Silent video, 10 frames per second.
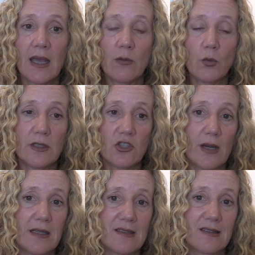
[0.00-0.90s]
and will it
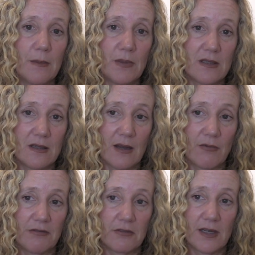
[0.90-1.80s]
try to slip into that
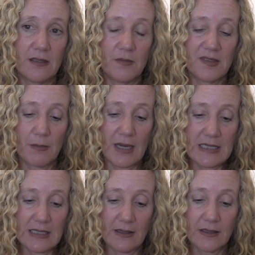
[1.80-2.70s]
referendum some
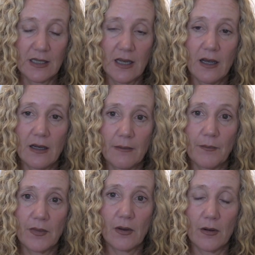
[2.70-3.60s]
idea
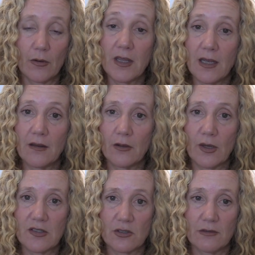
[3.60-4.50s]
or the
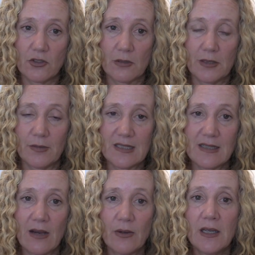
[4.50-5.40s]
question of term
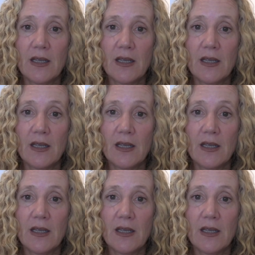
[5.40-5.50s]
limits? Now,